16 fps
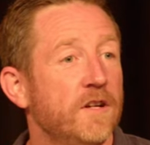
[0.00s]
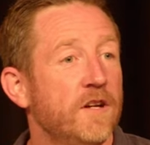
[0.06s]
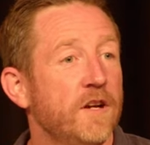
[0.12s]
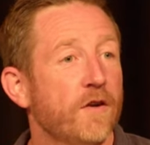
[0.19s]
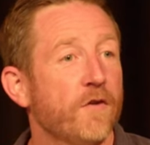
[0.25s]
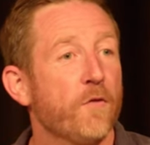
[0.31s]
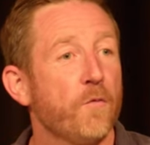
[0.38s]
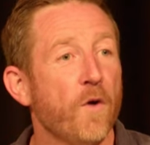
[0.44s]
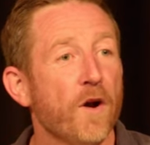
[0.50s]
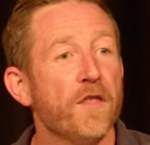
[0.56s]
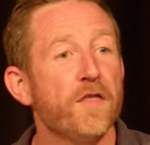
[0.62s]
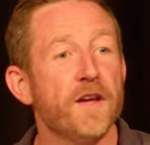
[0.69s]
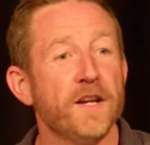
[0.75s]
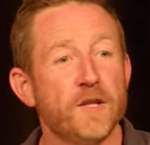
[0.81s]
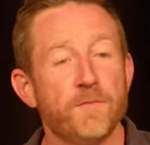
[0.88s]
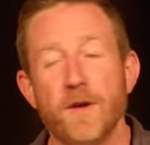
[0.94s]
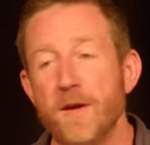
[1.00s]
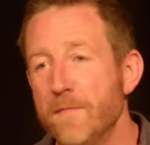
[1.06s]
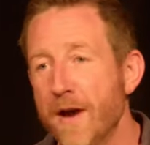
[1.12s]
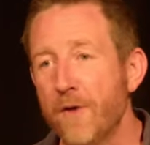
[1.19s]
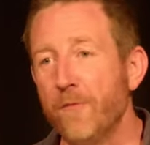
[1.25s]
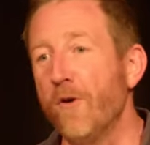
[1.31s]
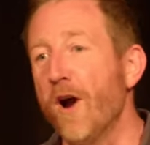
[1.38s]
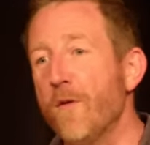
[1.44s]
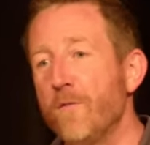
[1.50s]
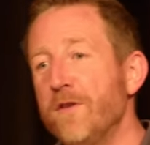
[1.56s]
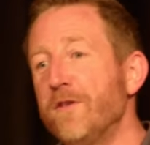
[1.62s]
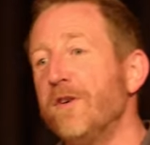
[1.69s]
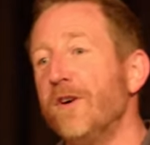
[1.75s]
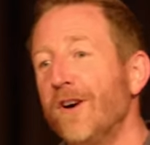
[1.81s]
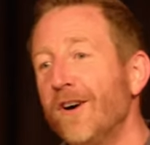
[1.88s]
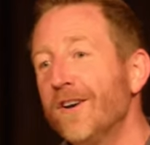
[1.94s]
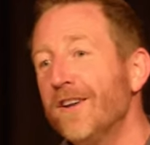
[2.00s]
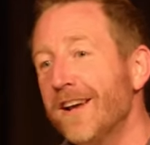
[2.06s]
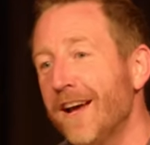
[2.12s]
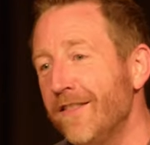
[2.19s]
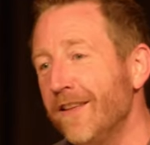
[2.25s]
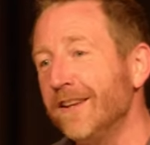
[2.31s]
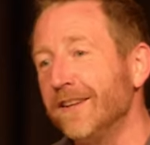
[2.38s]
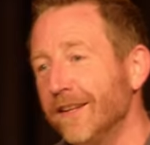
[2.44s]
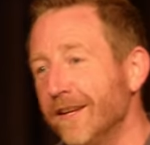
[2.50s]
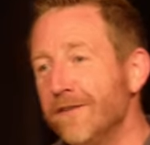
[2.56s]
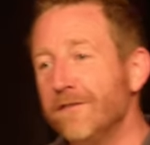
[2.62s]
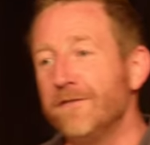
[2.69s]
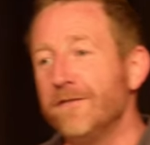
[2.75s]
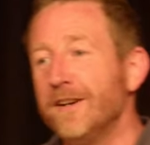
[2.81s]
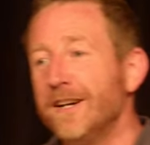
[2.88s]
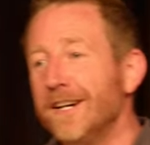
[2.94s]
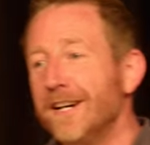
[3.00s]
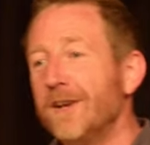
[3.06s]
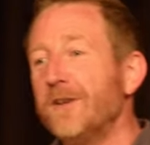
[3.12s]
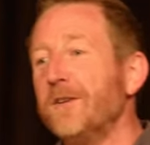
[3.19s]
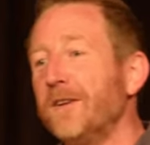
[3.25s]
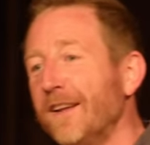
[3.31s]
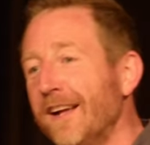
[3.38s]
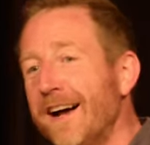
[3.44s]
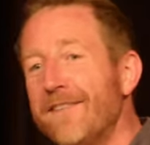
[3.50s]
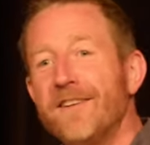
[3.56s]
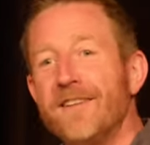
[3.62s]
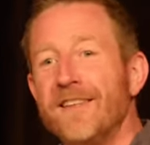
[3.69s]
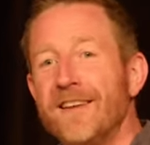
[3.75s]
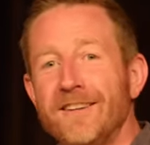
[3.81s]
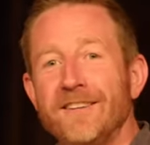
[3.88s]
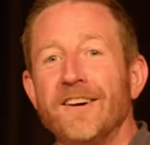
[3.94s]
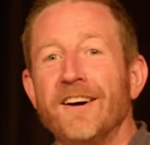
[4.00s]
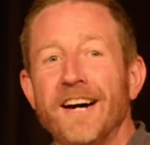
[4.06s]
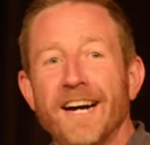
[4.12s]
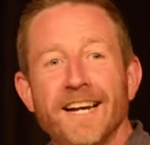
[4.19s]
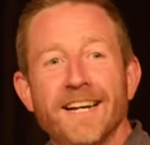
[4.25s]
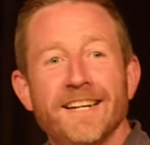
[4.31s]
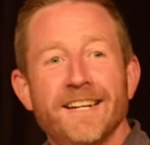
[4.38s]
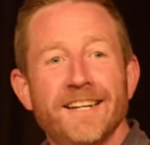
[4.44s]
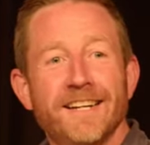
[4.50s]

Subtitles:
Because one thing to be made right with God and then live a good life and then die.